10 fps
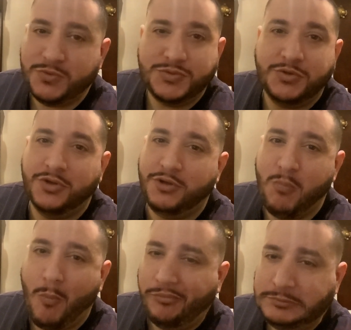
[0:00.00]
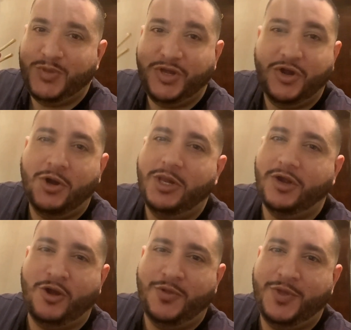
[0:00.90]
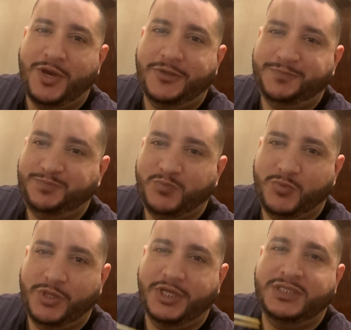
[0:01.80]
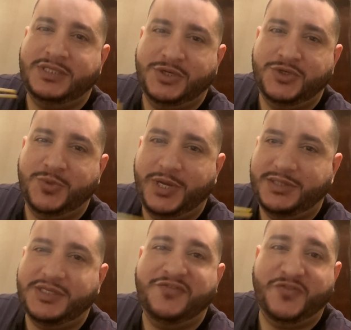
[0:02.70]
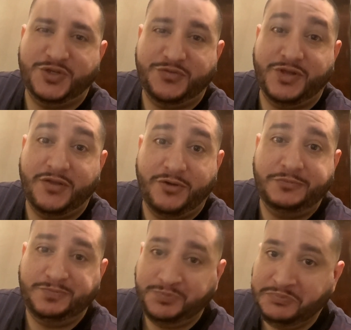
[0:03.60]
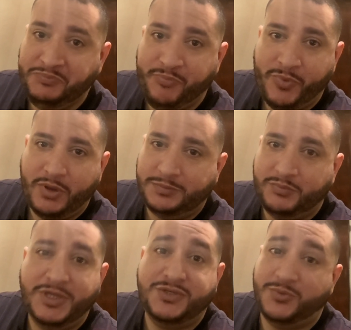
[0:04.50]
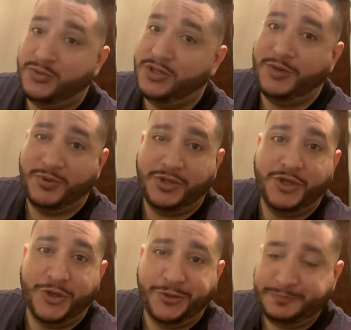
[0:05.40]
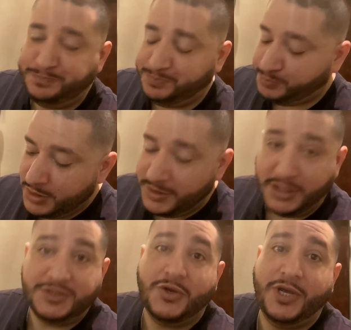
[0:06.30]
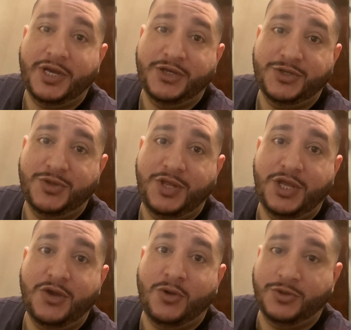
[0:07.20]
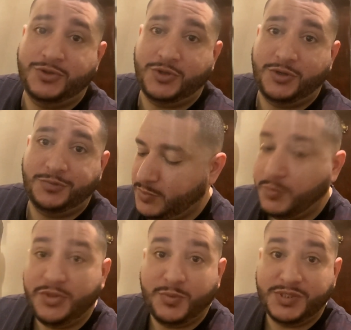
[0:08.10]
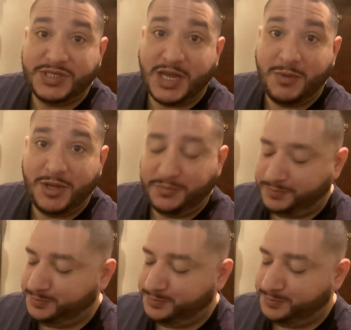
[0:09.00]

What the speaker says: So good. The garlic on there really accentuates that fish flavor. It makes it really, really good. Now let's go ahead and do the otoro with wasabi.